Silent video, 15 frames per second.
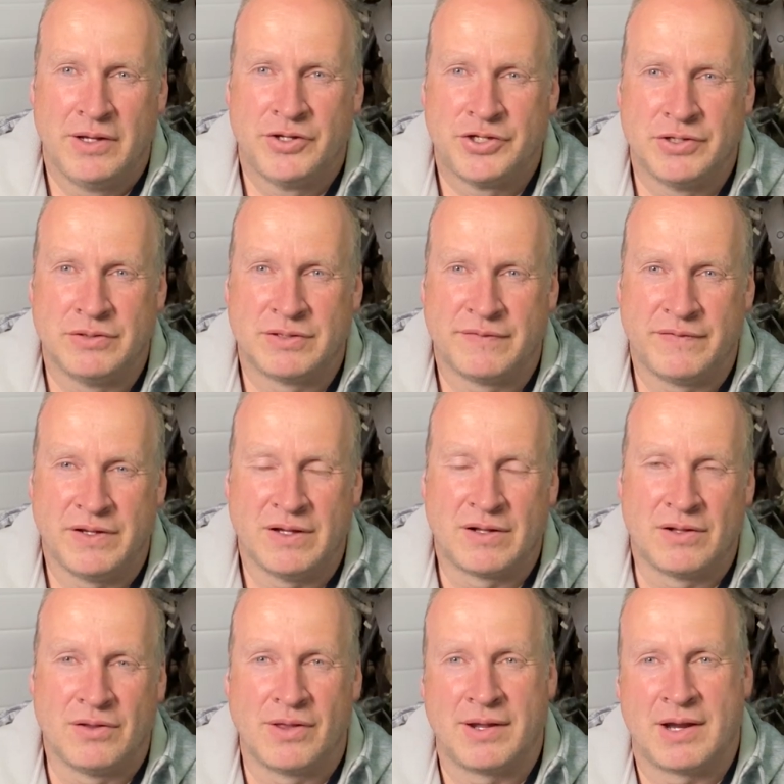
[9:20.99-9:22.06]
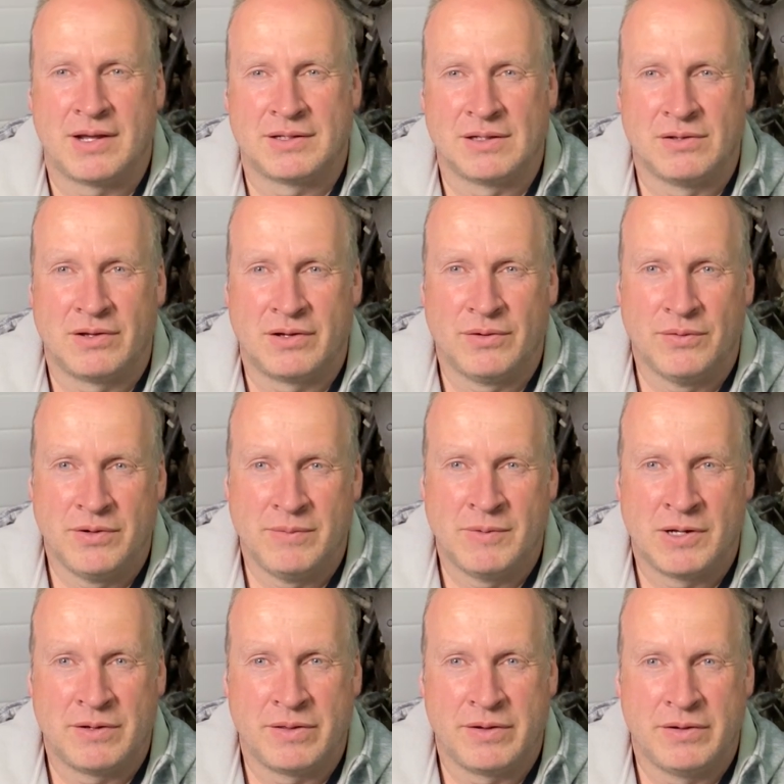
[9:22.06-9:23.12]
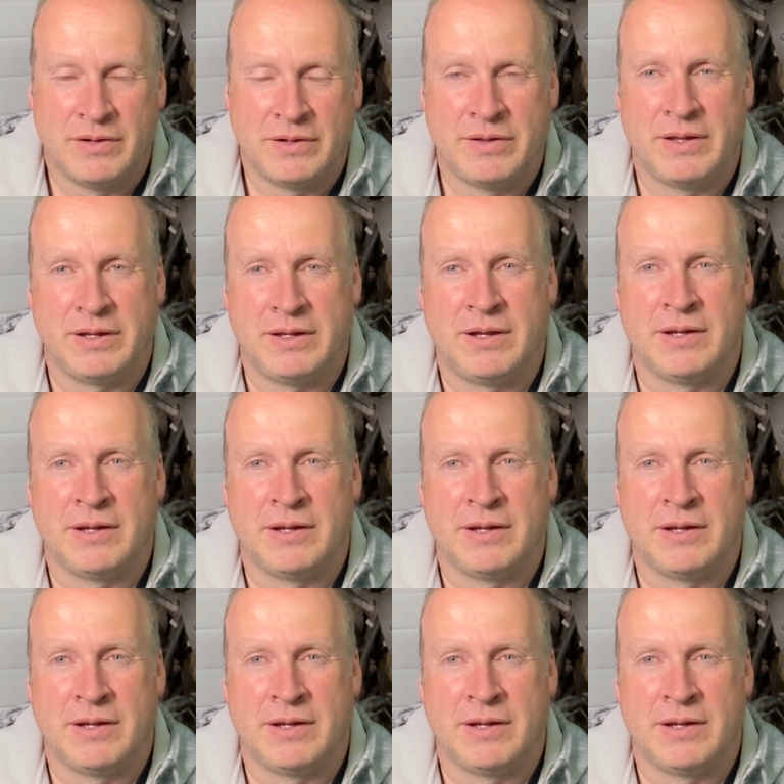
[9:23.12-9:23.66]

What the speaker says: choose a vehicle that has a lot of room under the hood that you